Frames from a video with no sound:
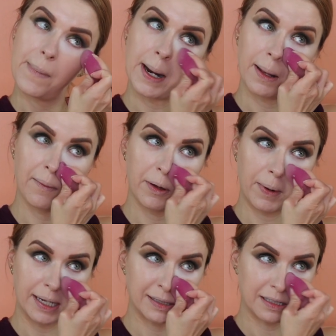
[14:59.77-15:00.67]
And I love the
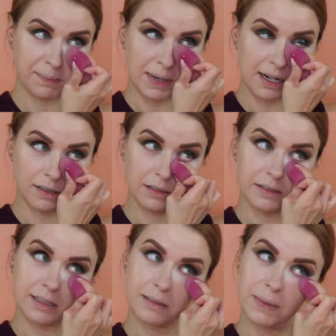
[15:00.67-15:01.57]
way it
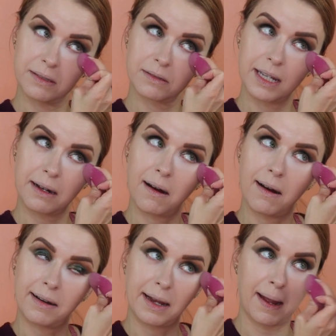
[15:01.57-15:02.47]
smells. It smells like
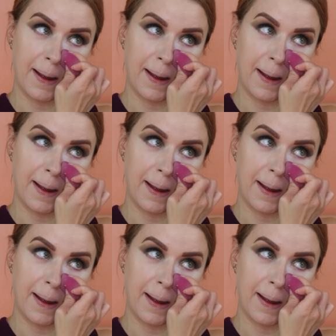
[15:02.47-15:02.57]
cotton